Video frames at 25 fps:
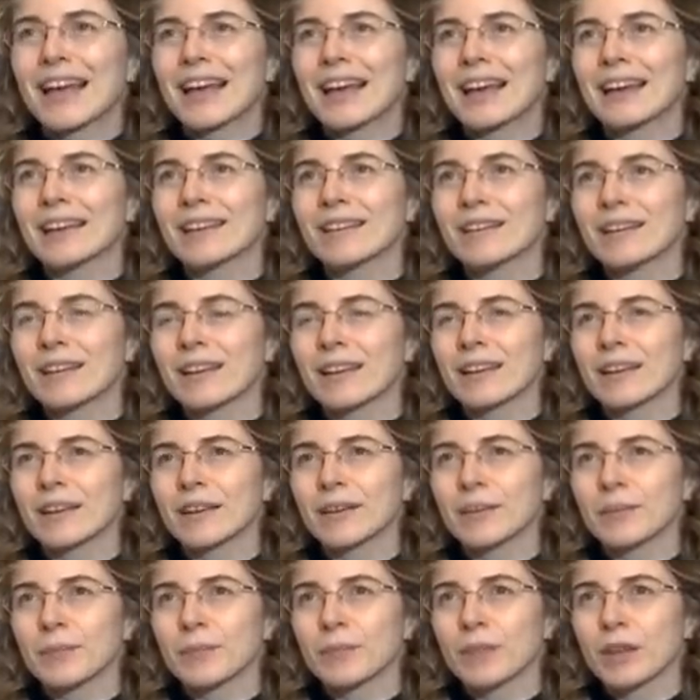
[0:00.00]

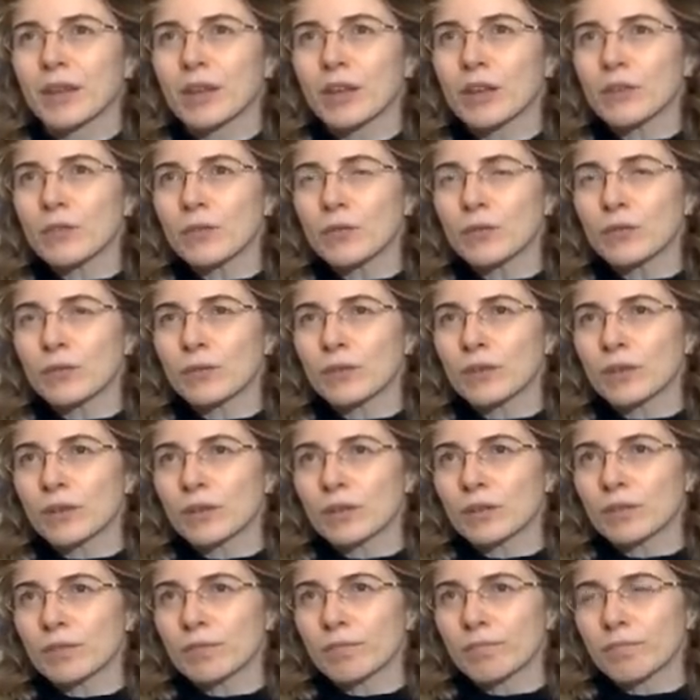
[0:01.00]
And if
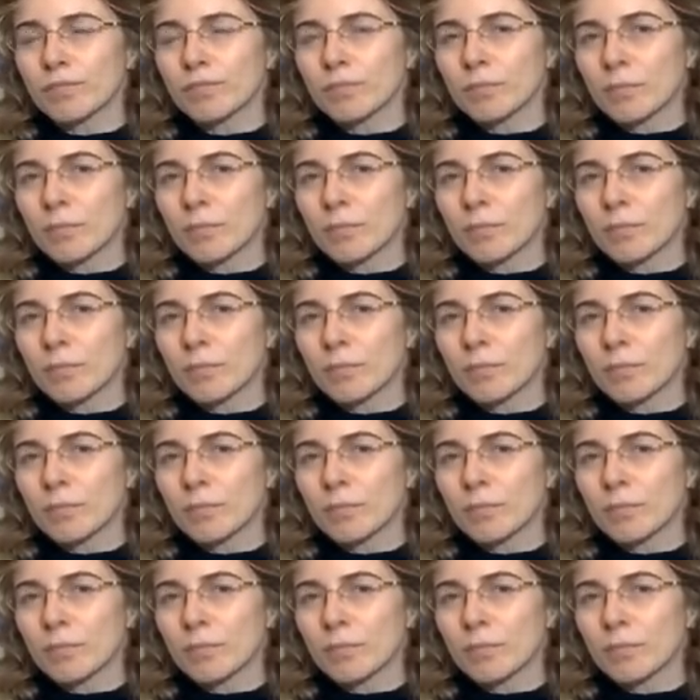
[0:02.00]
the